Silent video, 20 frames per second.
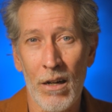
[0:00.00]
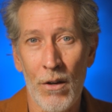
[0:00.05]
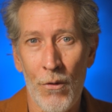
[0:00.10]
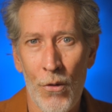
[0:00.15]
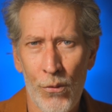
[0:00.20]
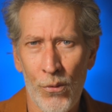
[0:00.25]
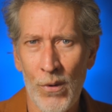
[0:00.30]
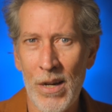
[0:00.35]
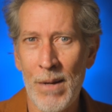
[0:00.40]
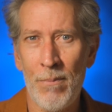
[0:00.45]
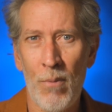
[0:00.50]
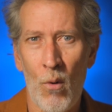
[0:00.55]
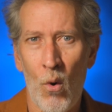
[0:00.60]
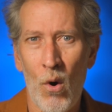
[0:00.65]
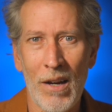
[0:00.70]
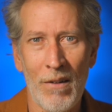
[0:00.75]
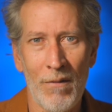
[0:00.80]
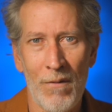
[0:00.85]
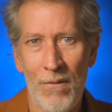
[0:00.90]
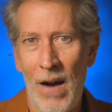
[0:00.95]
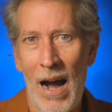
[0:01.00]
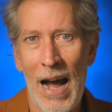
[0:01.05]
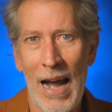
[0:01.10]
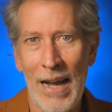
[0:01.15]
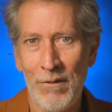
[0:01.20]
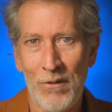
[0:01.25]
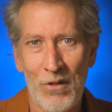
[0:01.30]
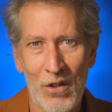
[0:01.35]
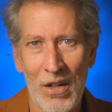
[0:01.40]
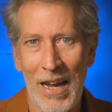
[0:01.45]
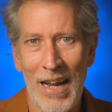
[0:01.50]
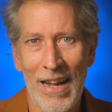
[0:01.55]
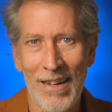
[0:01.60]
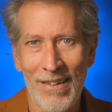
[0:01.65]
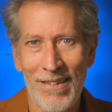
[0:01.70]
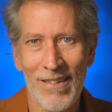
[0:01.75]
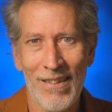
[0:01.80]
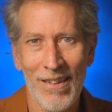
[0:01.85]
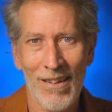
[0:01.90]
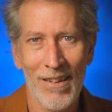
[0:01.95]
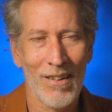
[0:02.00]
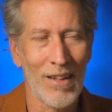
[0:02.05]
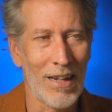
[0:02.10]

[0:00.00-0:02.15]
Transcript: a 3.5 chance,